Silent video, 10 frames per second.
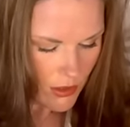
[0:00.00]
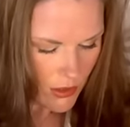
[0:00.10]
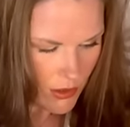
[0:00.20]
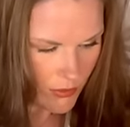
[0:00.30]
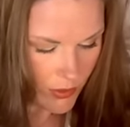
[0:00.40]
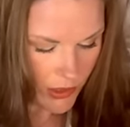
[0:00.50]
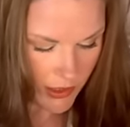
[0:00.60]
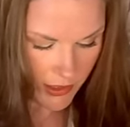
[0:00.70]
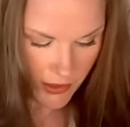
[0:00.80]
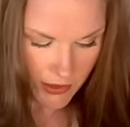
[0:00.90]
They're
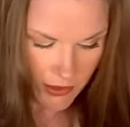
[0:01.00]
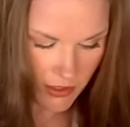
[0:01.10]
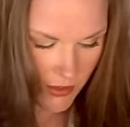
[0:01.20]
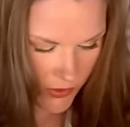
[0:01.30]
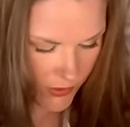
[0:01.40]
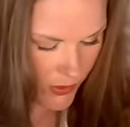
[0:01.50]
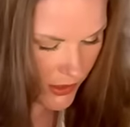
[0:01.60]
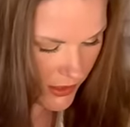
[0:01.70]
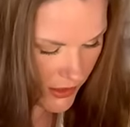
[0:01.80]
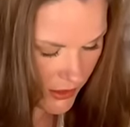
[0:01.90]
really not. They're
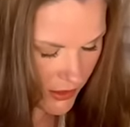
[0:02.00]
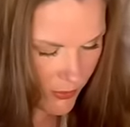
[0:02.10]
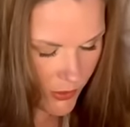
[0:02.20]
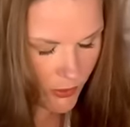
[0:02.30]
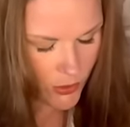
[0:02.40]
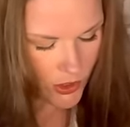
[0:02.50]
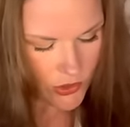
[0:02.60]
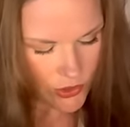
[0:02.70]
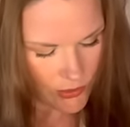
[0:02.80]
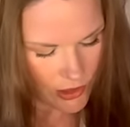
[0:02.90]
really not that far apart.
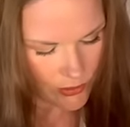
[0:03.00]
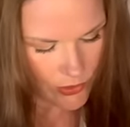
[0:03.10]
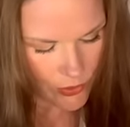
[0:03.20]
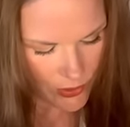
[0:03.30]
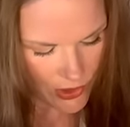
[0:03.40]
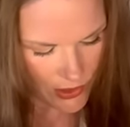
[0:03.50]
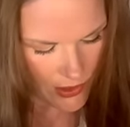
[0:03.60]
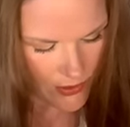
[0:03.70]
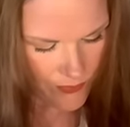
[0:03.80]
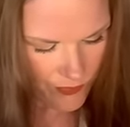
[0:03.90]
Show me temperance, please.
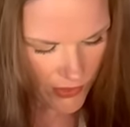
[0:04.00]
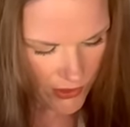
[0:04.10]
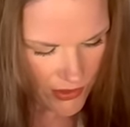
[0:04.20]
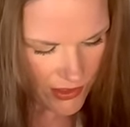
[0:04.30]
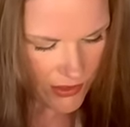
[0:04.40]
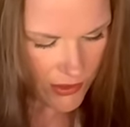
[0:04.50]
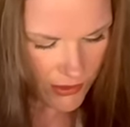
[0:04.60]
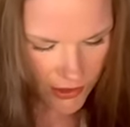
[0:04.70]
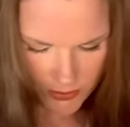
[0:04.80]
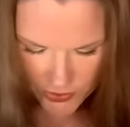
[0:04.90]
There's that Nine of
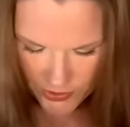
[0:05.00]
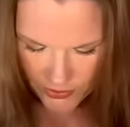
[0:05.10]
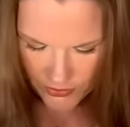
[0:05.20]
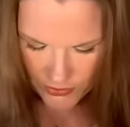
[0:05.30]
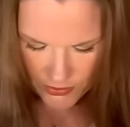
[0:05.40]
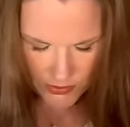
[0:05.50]
Cups again.